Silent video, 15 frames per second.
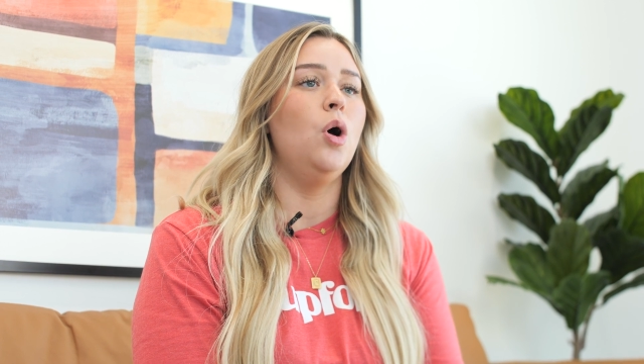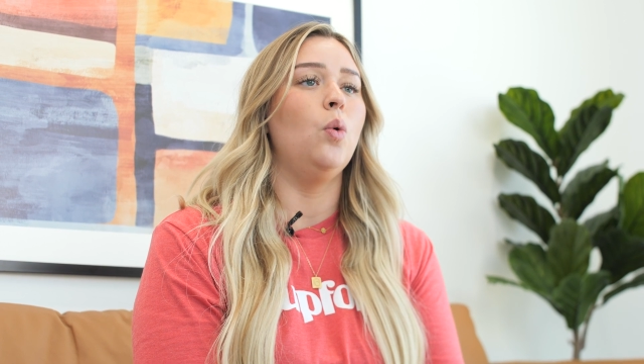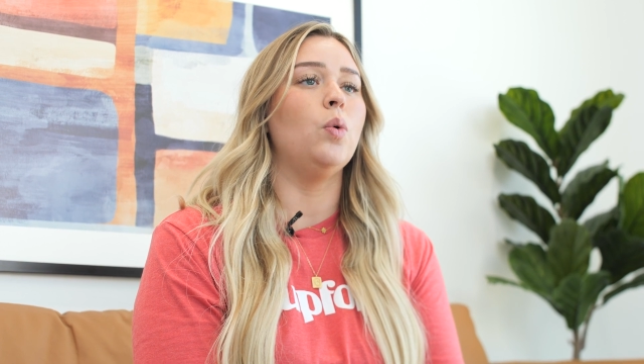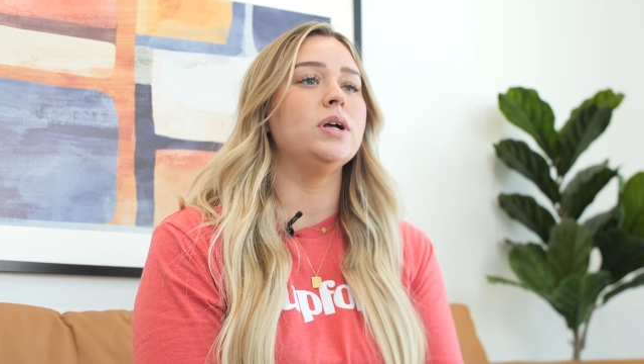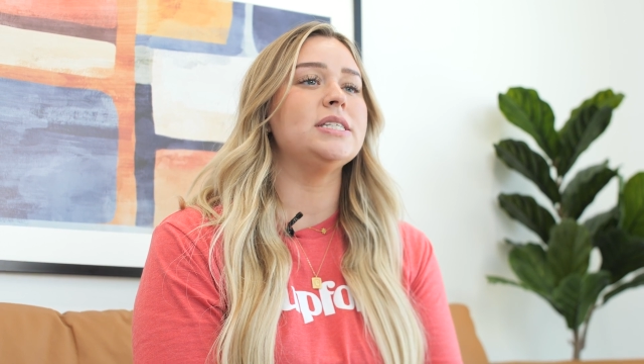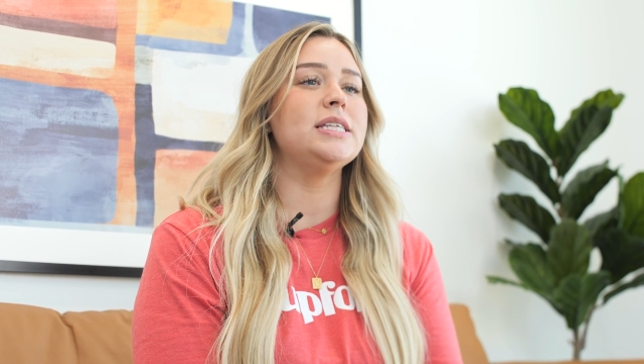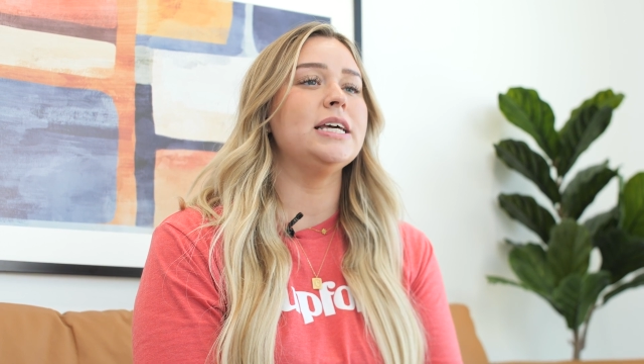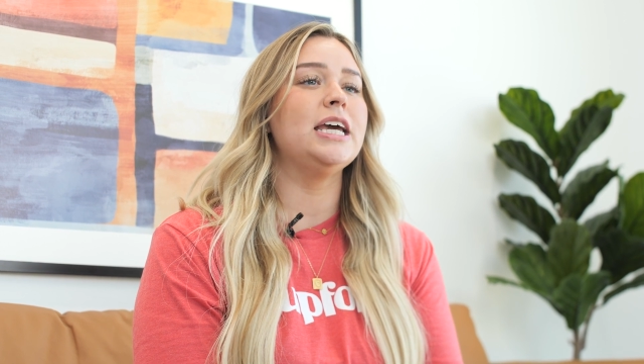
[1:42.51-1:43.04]

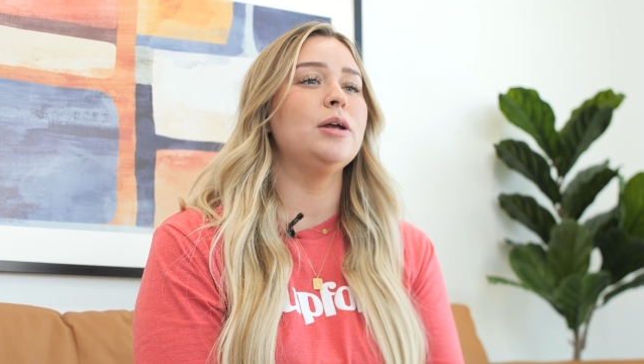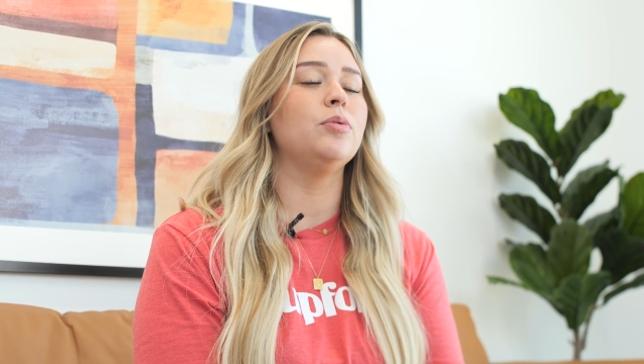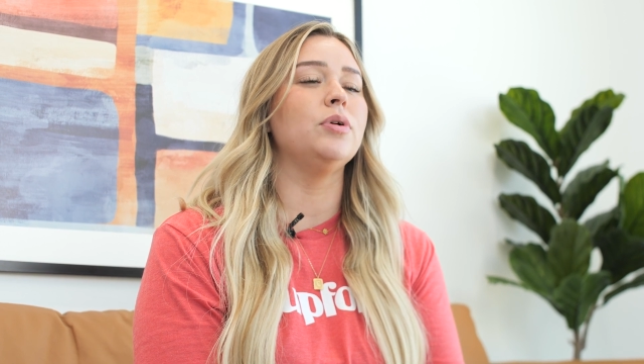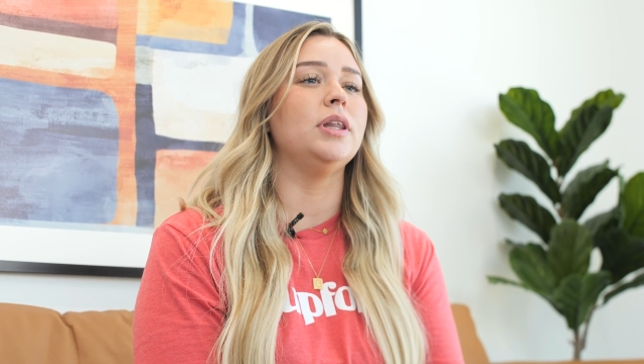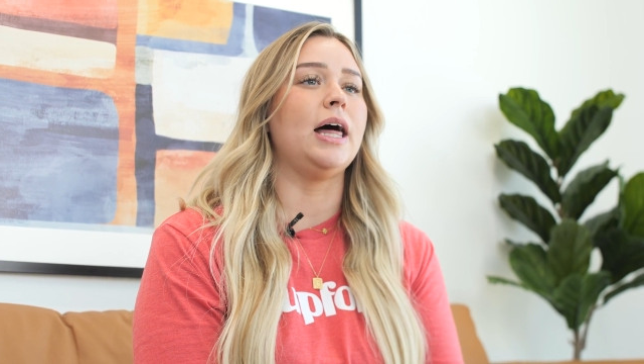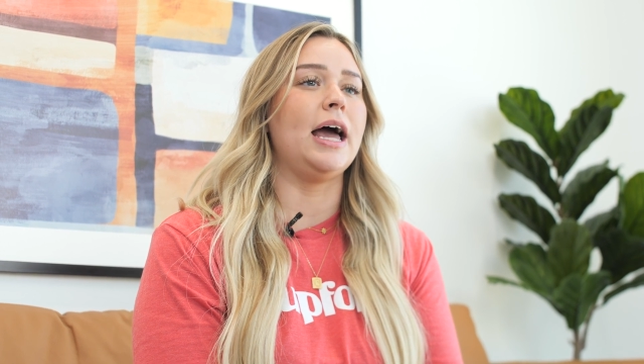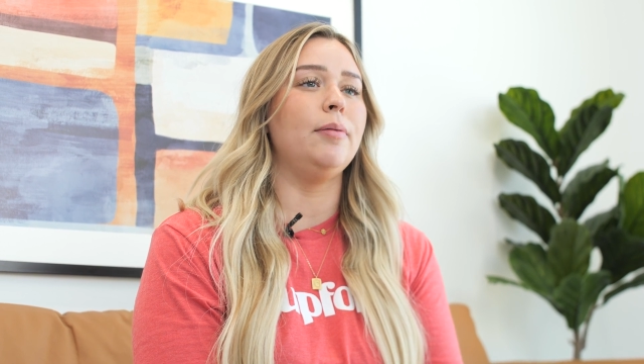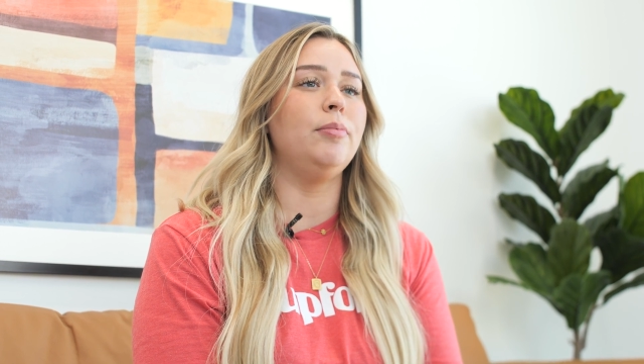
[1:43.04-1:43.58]
Once they can
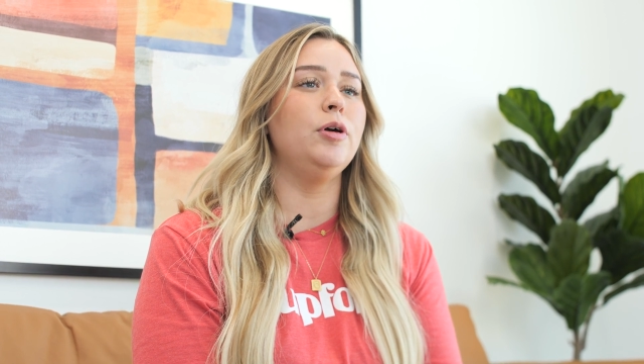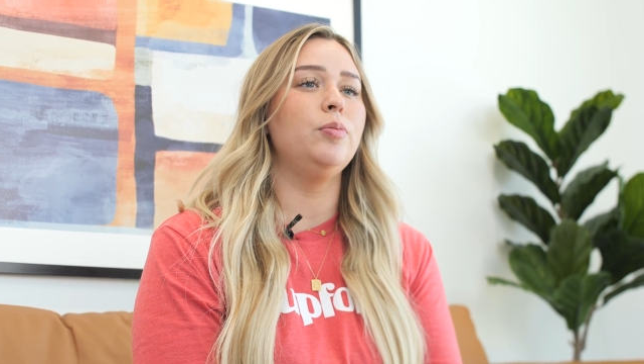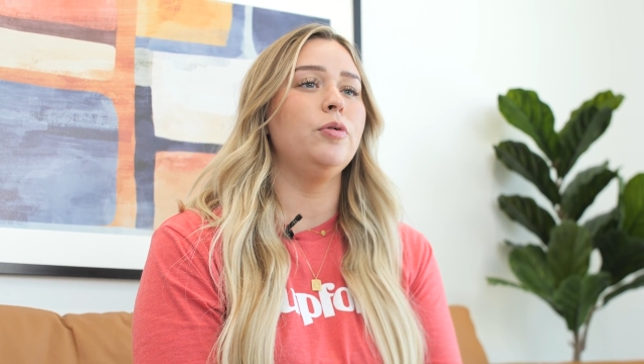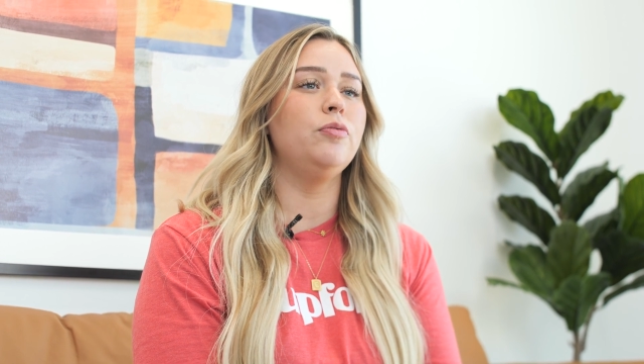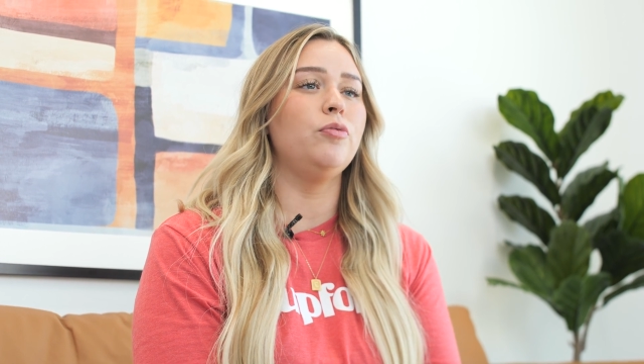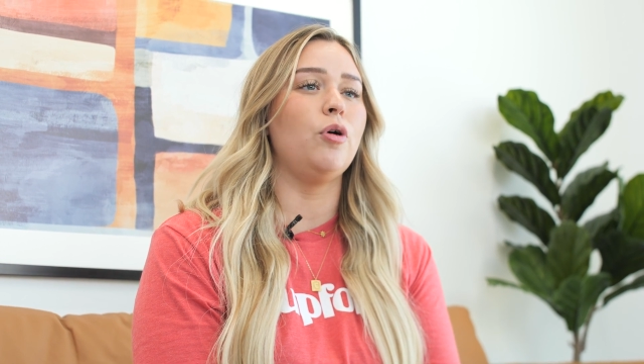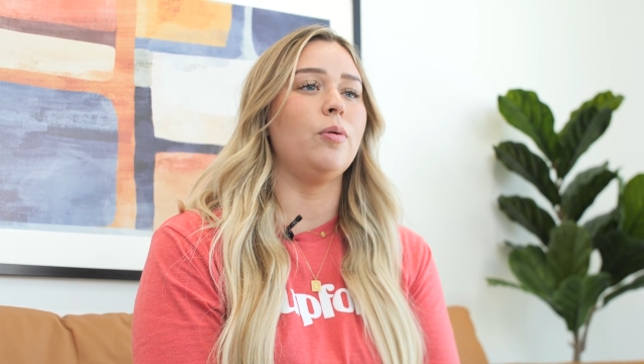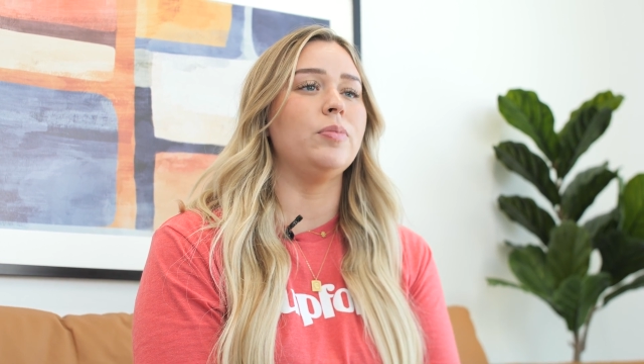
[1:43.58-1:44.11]
reliably
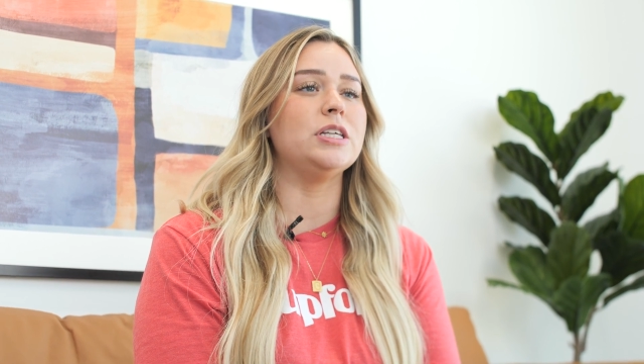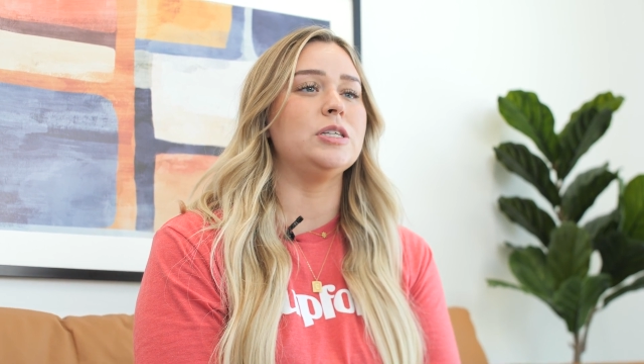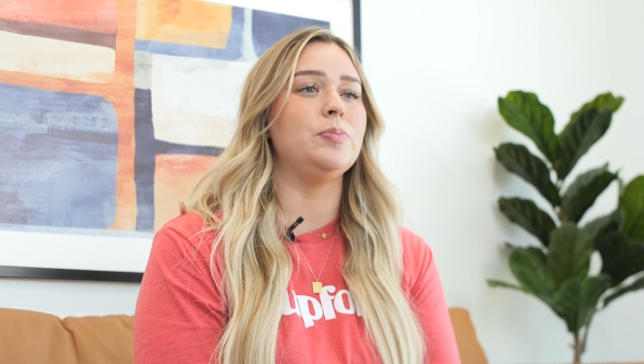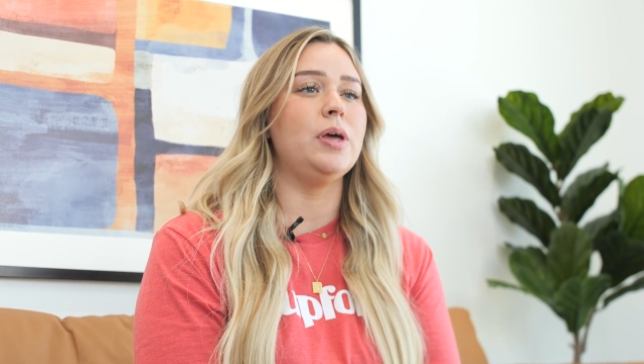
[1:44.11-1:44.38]
perform this